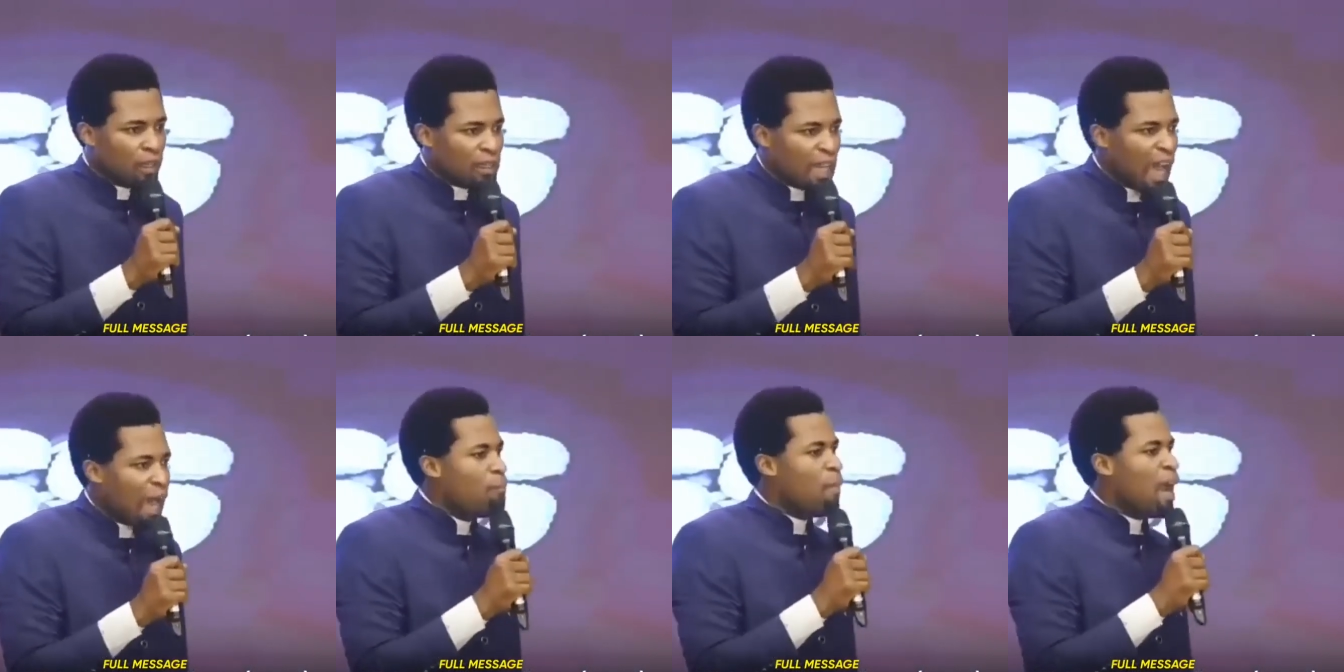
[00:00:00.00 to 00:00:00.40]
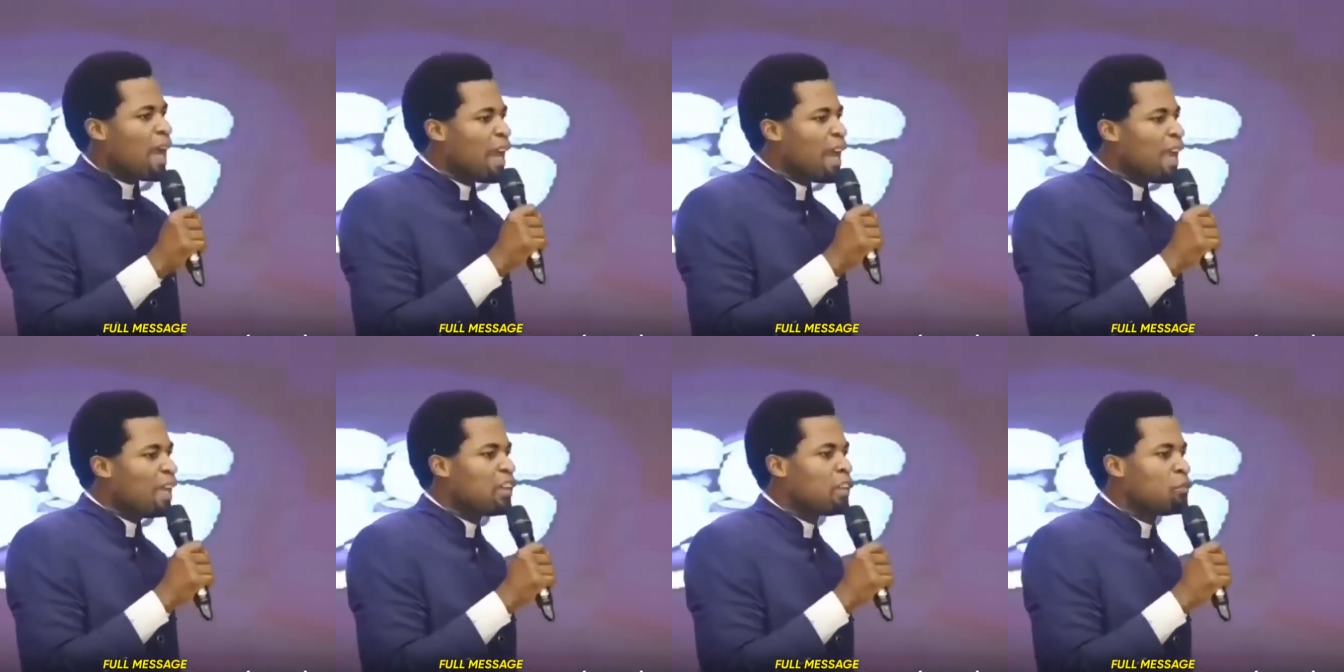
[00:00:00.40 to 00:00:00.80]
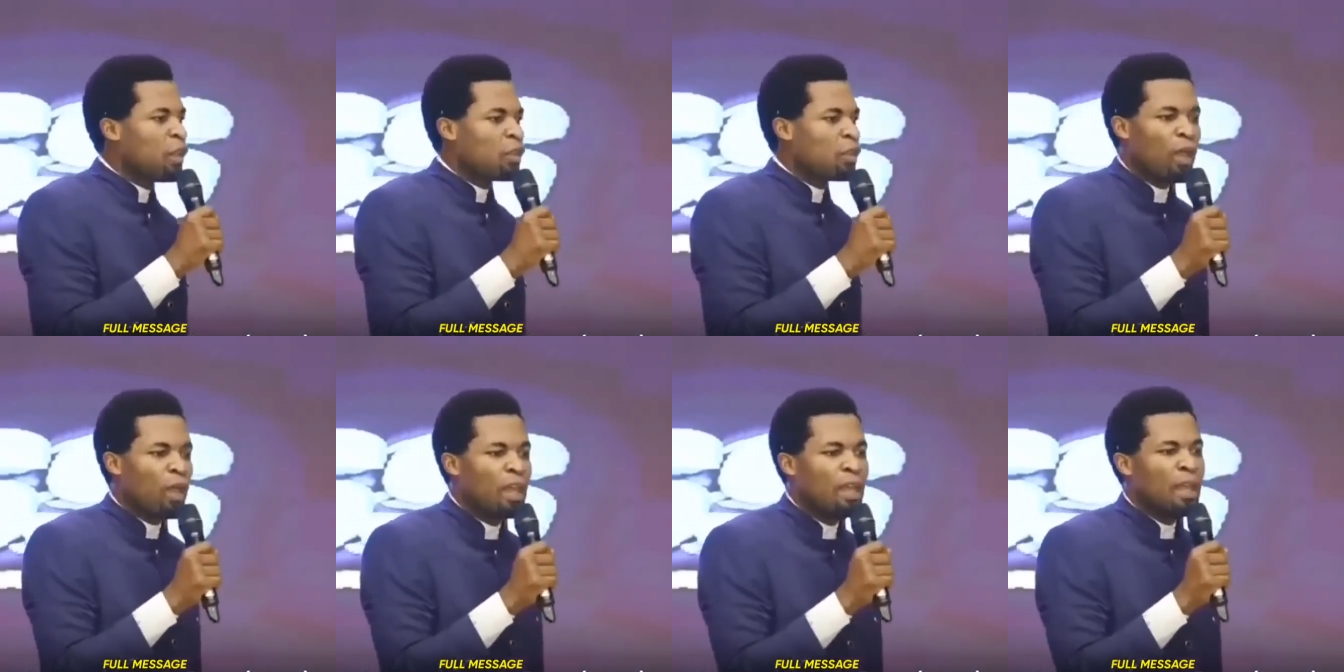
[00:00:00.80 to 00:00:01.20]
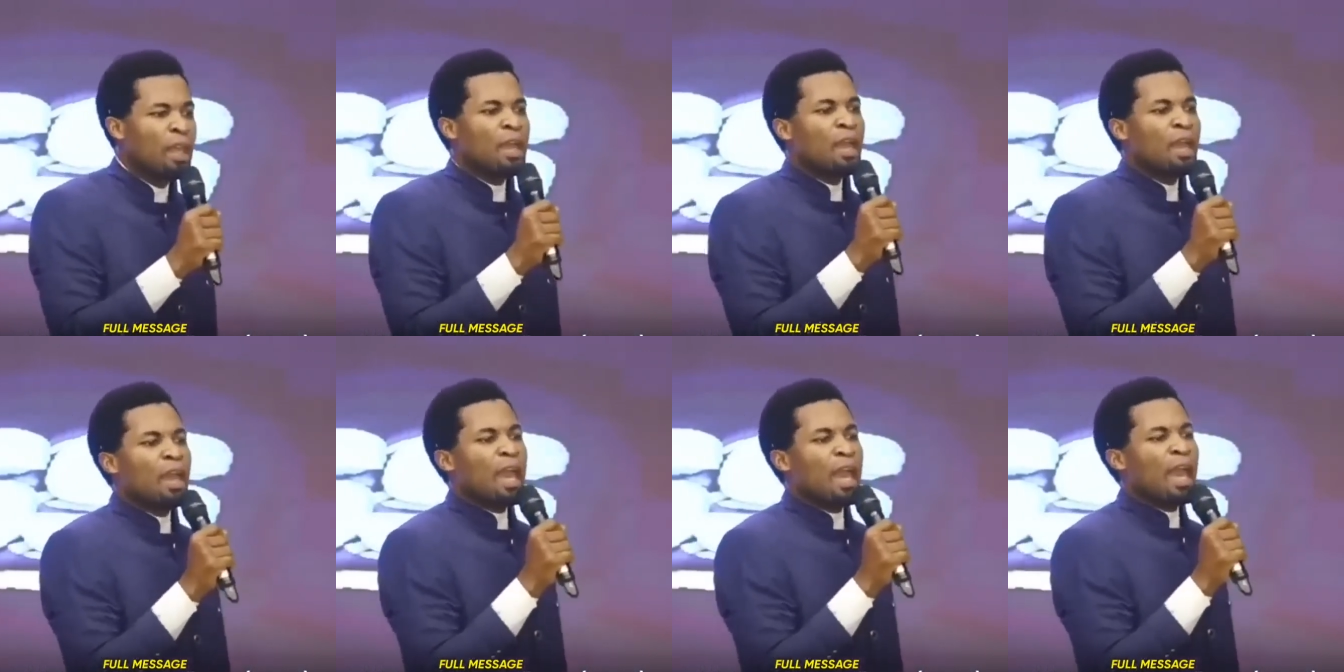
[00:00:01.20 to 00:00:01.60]
That marriage is
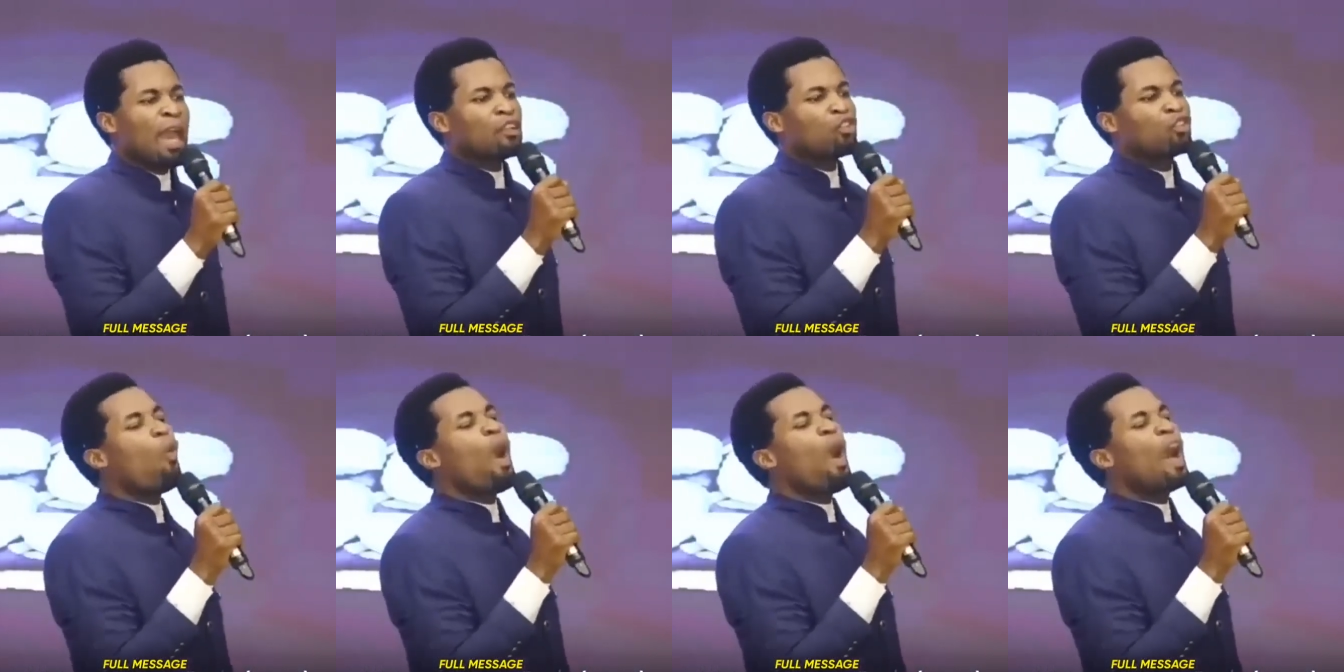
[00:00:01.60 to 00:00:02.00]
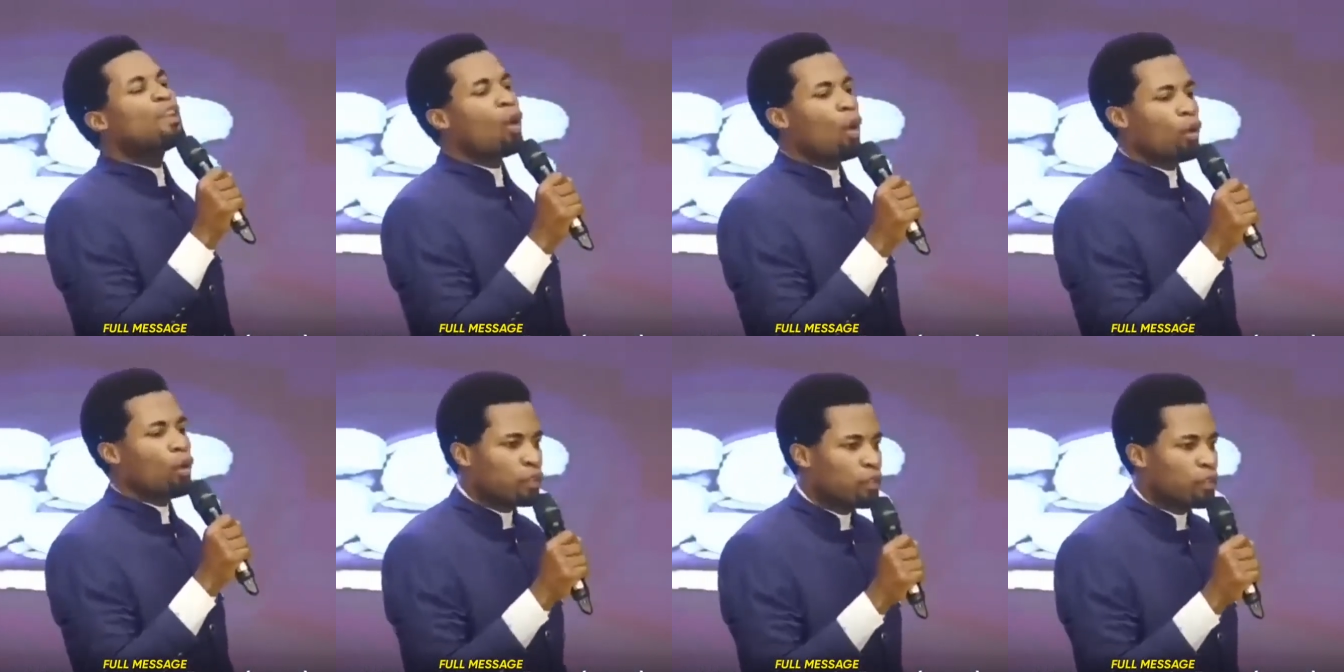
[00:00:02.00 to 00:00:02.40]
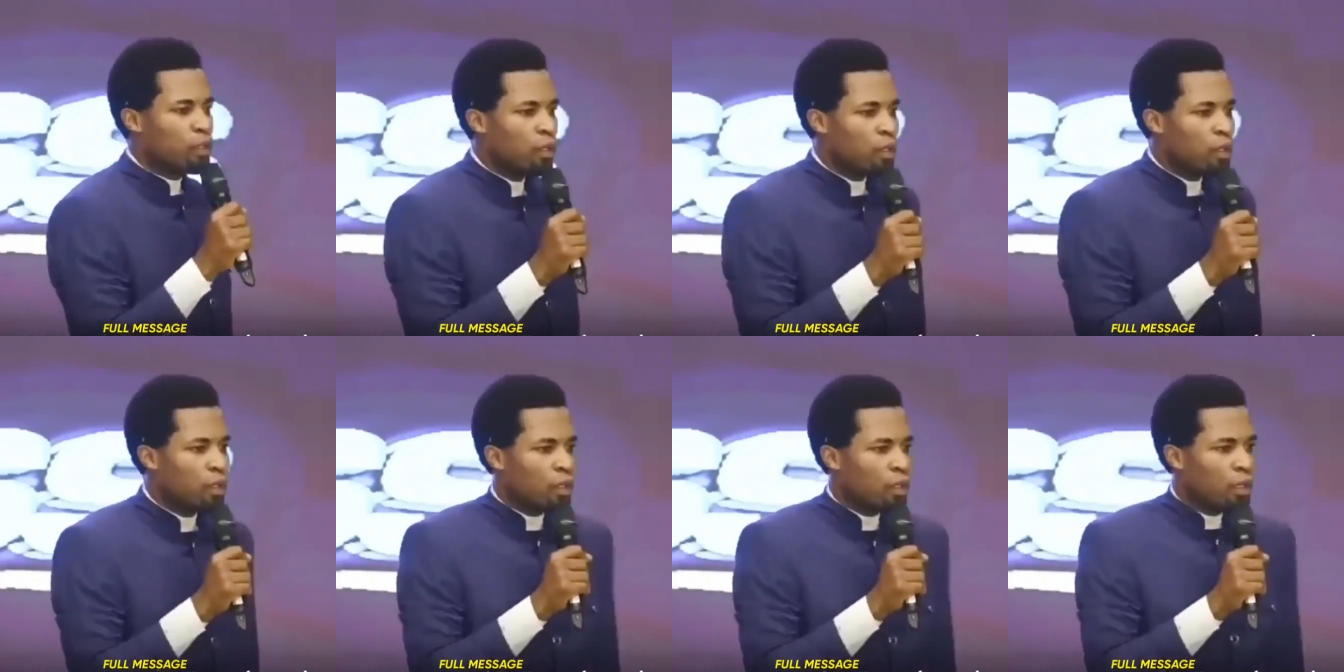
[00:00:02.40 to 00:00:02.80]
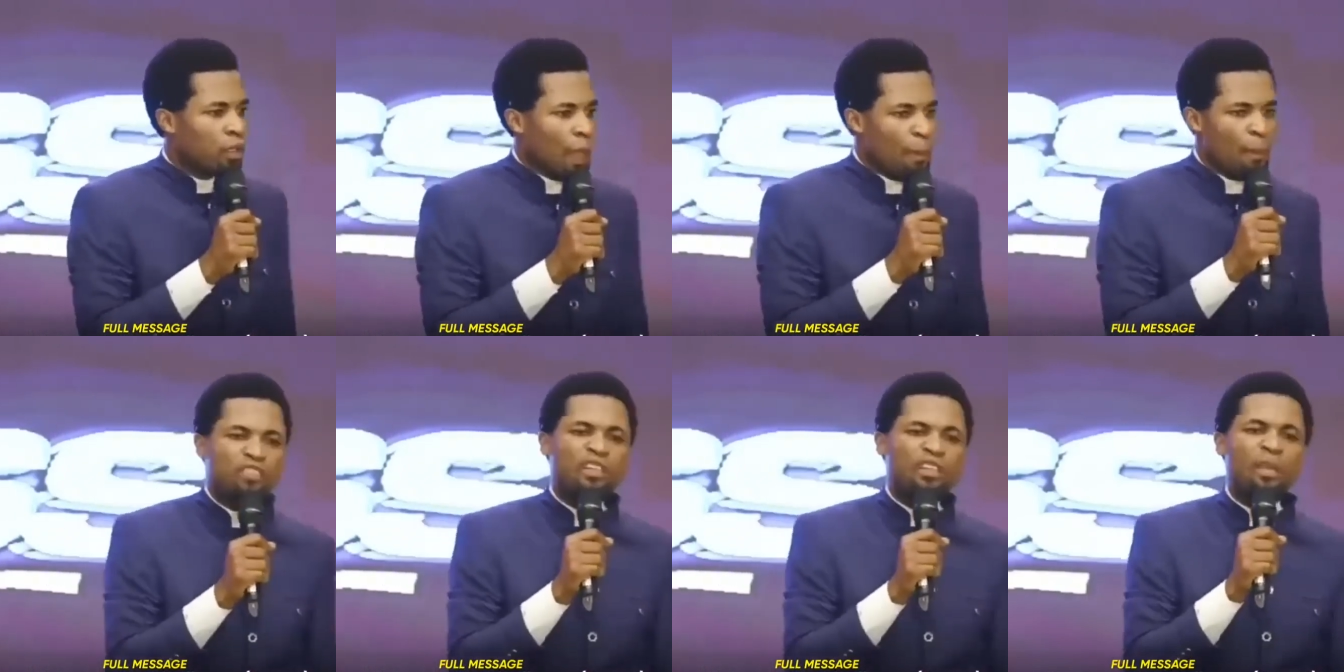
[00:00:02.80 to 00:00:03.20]
between 2 adults.
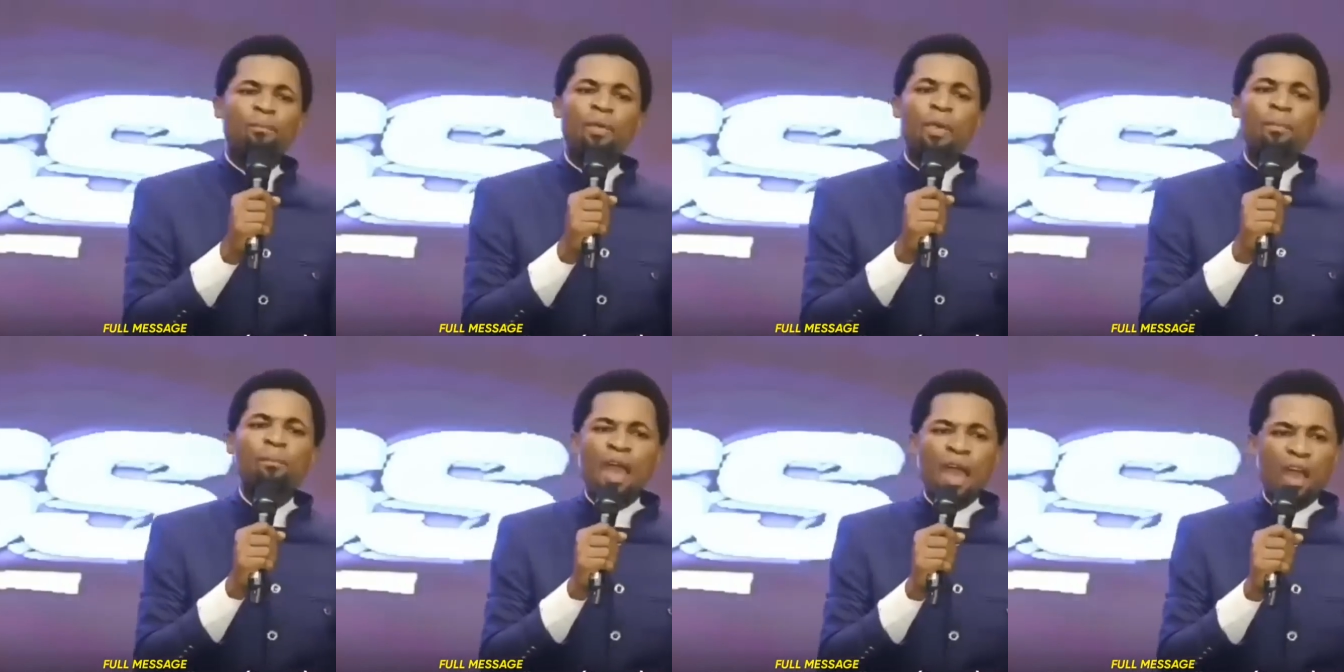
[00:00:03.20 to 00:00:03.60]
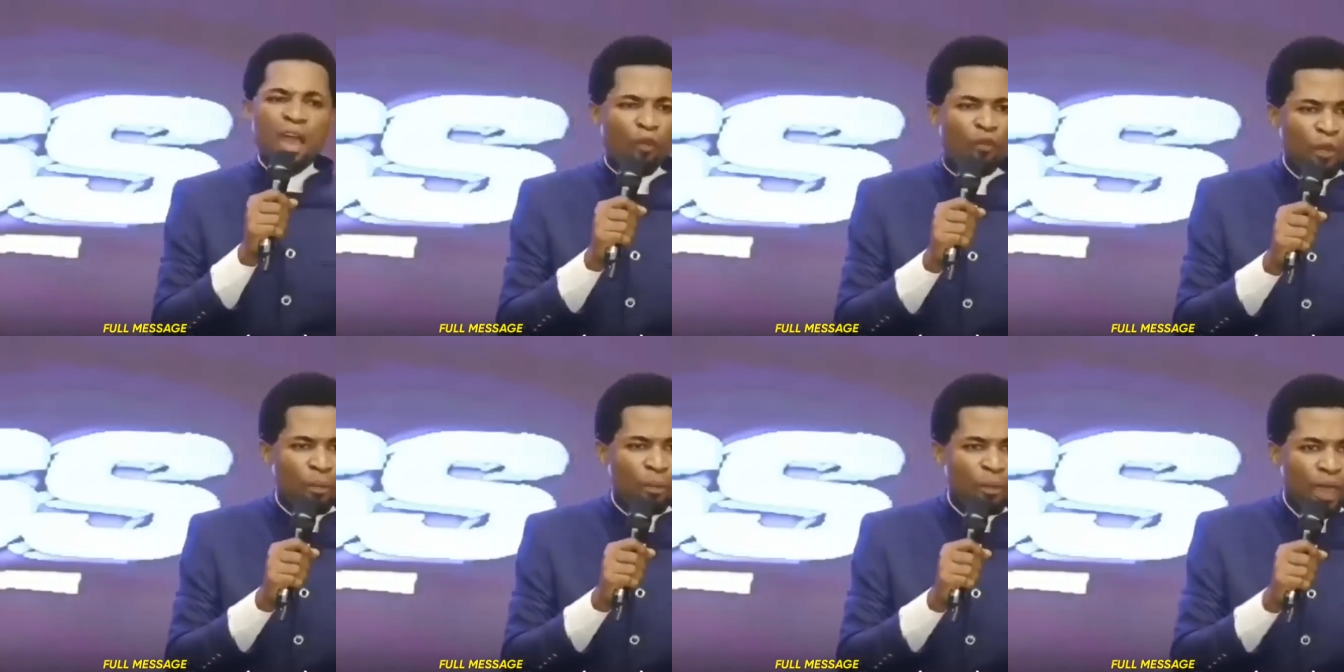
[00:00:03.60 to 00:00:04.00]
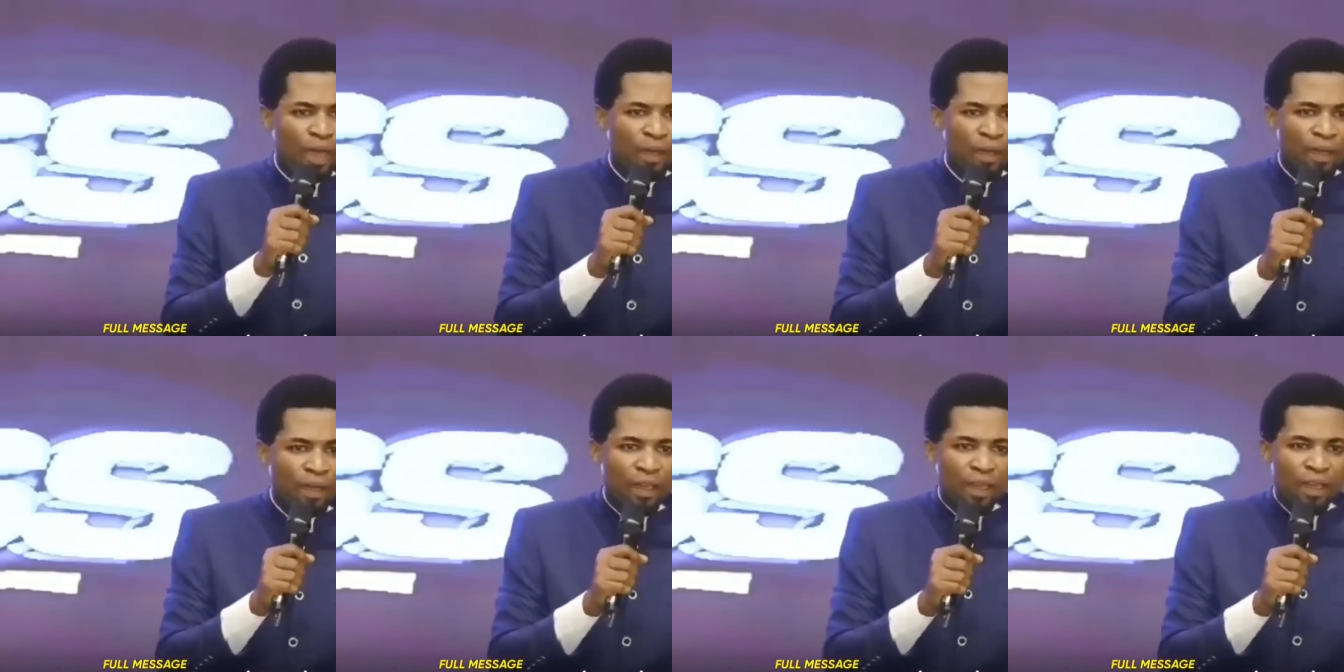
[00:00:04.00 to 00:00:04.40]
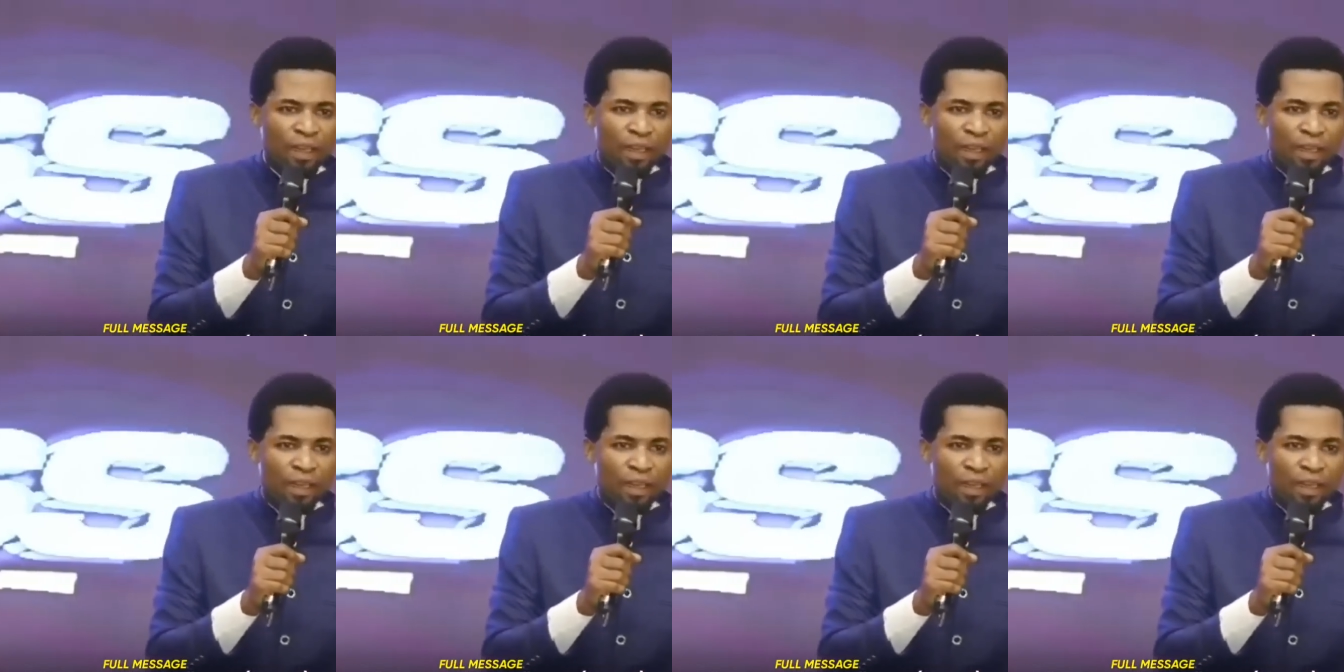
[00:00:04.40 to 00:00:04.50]
It mustn't be male or female.